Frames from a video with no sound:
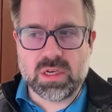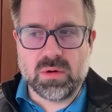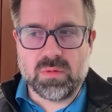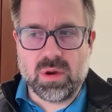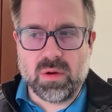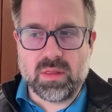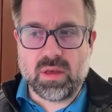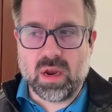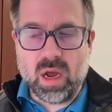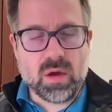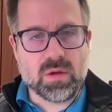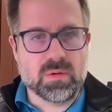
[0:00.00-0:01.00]
So, you know, I
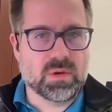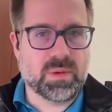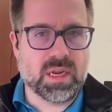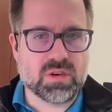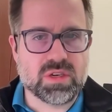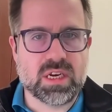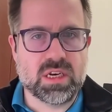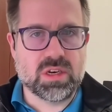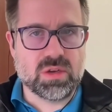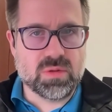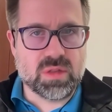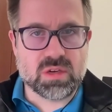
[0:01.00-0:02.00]
thought, oh, it would be interesting
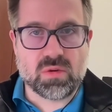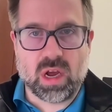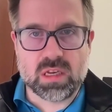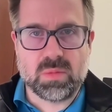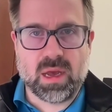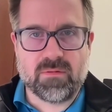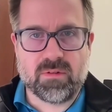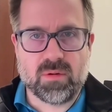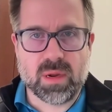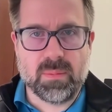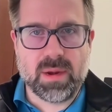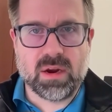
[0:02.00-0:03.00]
to do these
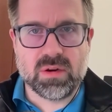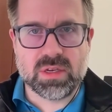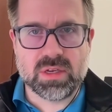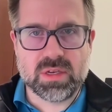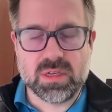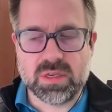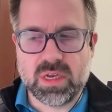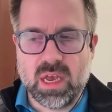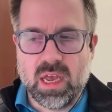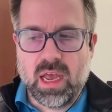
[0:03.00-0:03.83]
cross-platform comparisons.